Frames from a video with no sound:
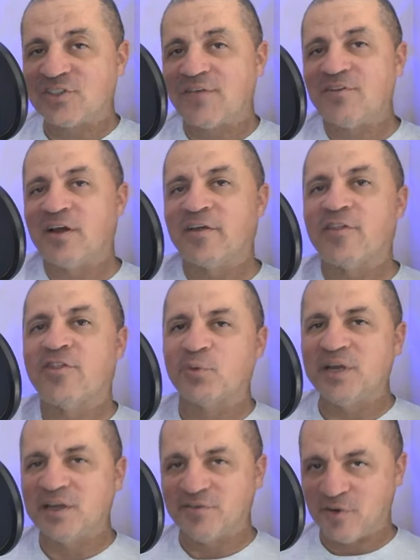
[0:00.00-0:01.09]
They've done it
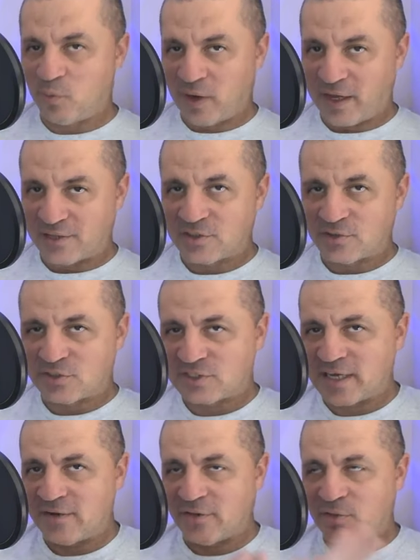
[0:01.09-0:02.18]
three different ways. So she's
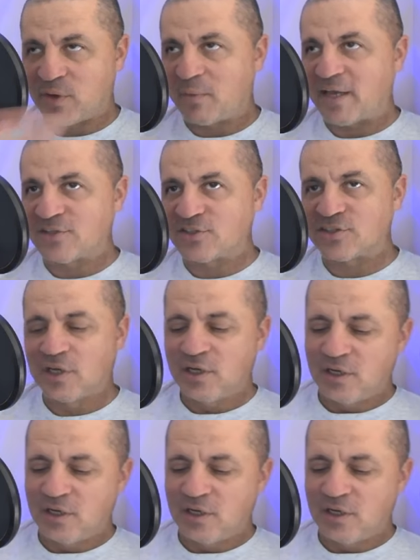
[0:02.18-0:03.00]
had the three matches.